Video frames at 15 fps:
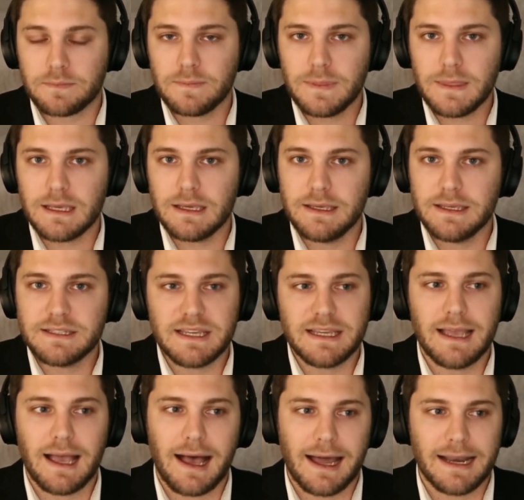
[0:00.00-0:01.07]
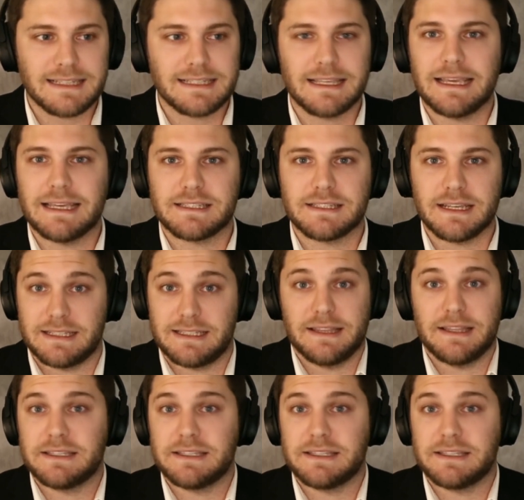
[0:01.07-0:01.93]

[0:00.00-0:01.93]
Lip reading: You see, honestly, it's in the